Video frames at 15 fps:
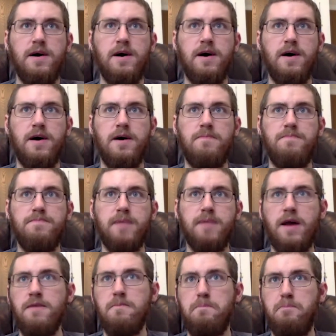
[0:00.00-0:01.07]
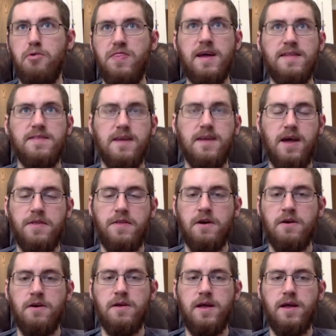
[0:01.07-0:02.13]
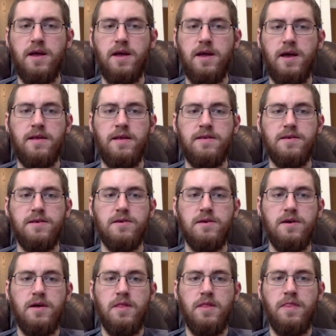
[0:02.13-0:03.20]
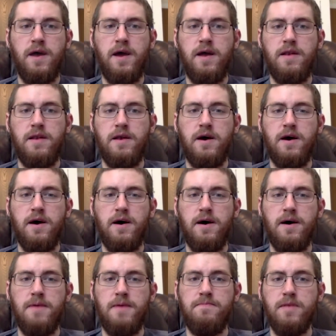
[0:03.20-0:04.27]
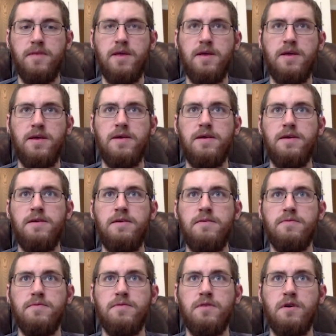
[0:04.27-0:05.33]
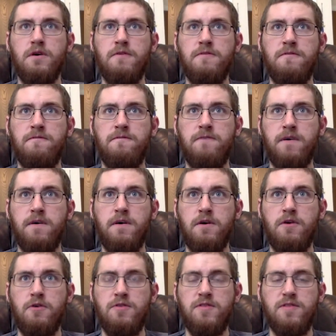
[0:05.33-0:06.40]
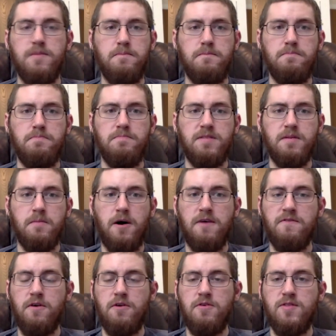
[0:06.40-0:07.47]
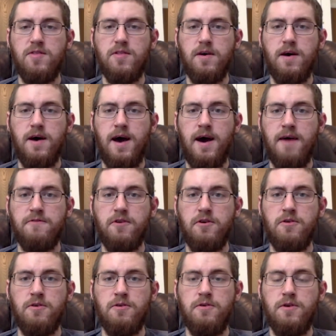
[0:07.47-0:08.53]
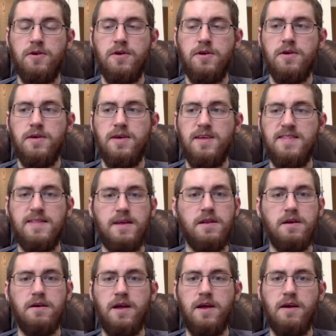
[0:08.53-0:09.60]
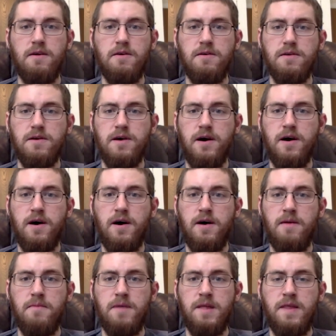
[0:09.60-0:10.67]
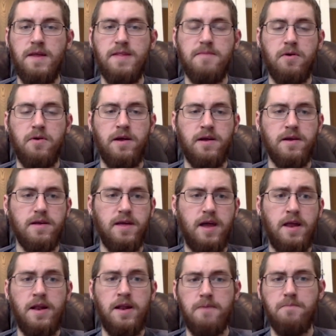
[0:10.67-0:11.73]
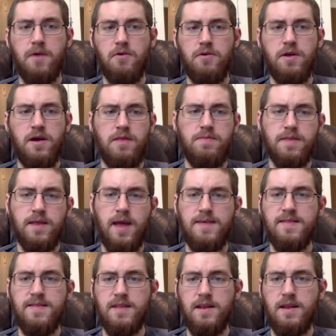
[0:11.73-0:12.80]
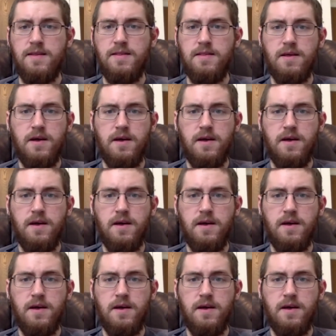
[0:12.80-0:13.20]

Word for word: Um, kind of put things together, and then uh, he uh, earned some some offers uh, after his senior year um, in that spring, and ended up going to Kansas City.